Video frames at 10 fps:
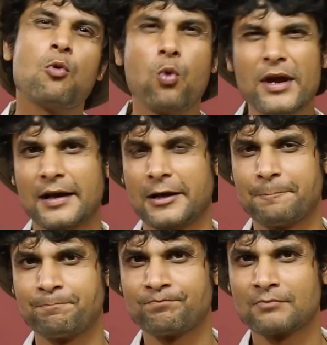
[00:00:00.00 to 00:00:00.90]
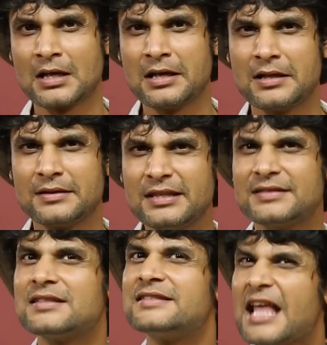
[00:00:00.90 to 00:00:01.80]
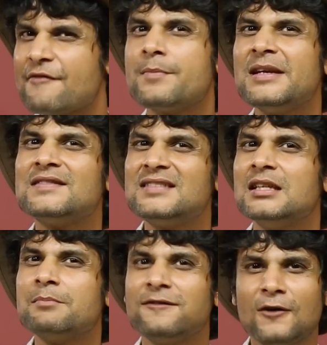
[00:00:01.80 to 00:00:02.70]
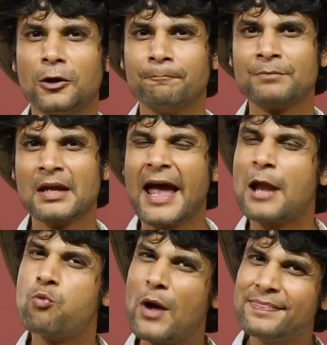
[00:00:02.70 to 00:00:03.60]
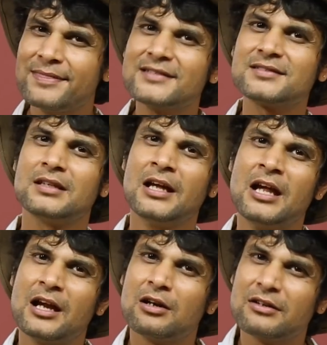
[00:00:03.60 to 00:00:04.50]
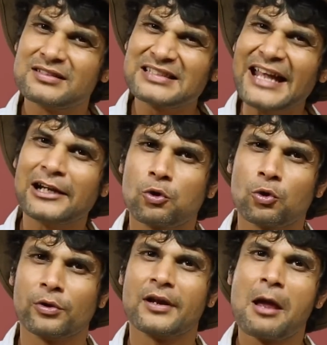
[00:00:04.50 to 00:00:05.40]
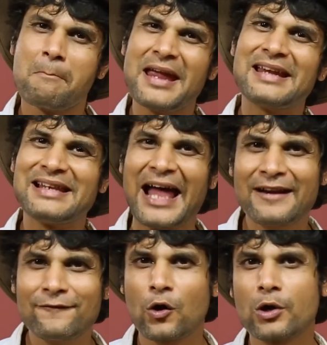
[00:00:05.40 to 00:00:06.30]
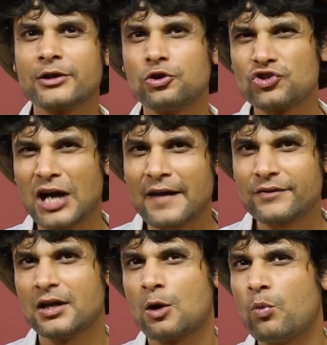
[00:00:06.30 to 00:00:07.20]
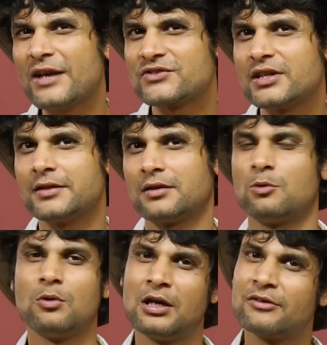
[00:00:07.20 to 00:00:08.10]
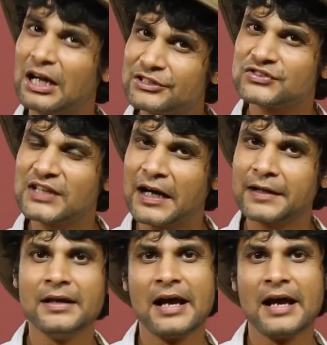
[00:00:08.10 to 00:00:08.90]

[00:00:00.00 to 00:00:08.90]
a week. This has never been seen before. And when this cyclone made landfall in Gujarat, western Rajasthan,